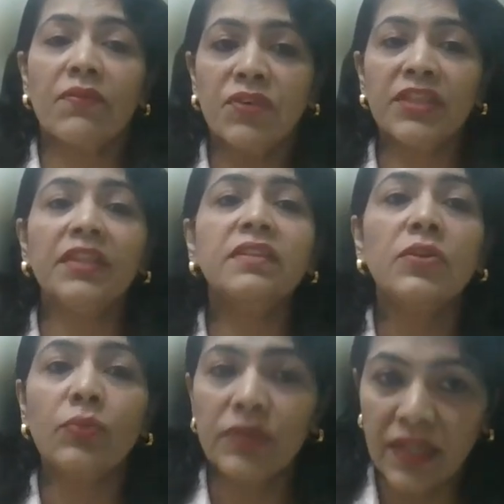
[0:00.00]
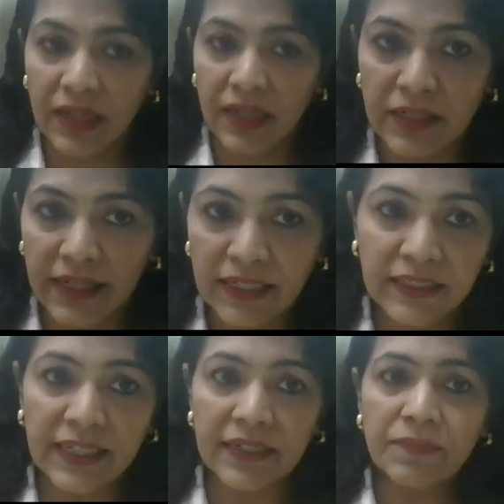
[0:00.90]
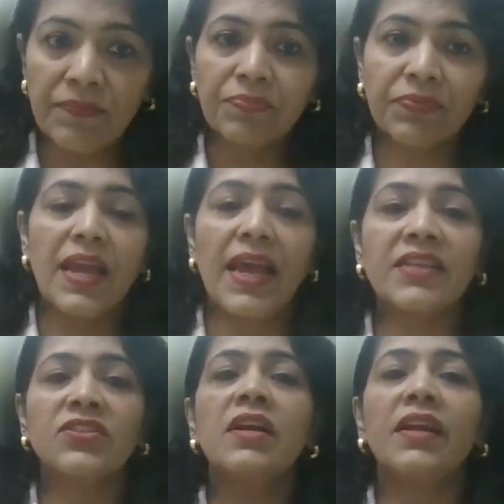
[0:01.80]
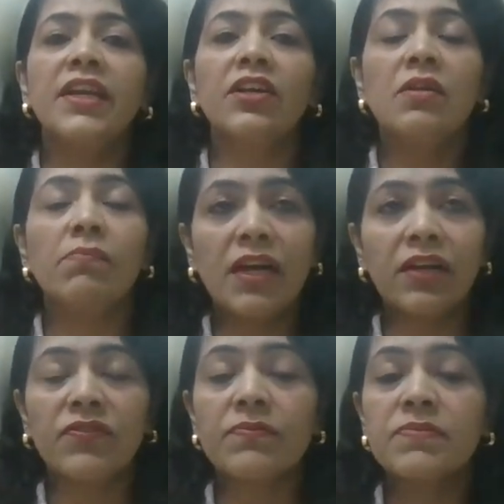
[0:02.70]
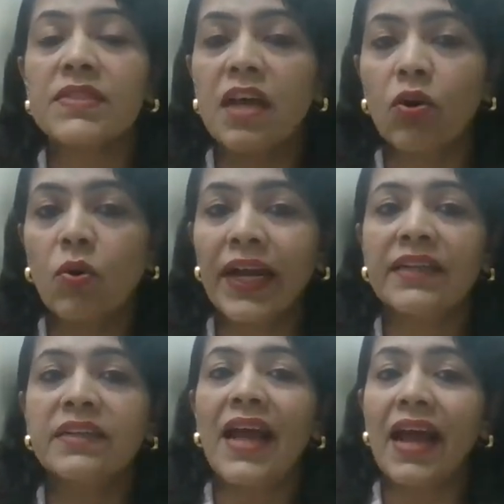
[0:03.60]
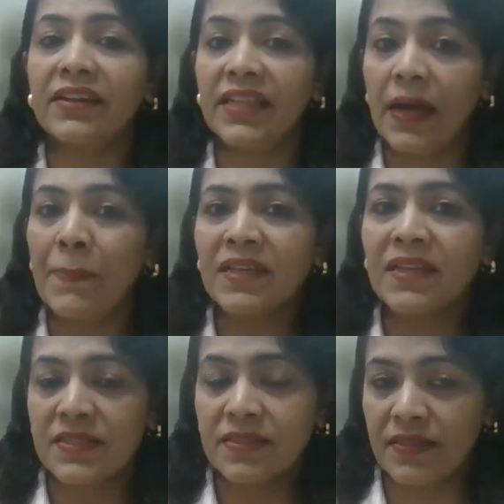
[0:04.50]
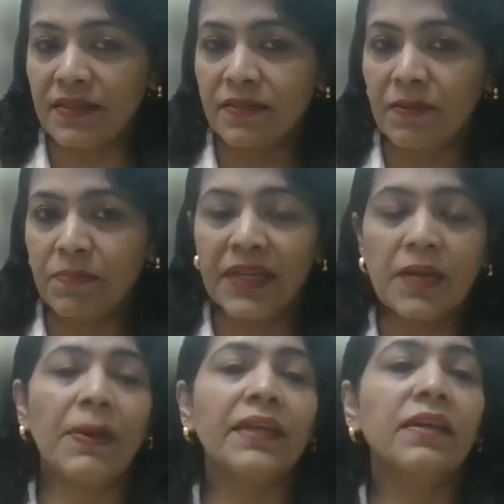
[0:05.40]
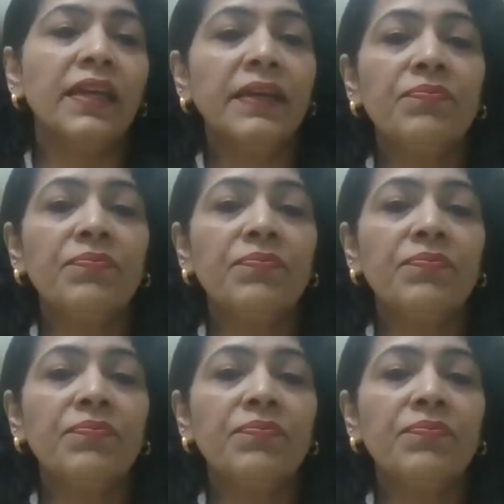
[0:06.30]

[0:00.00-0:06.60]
within the root canal dentine. Extraradicular biofilms are located at the apex periapically.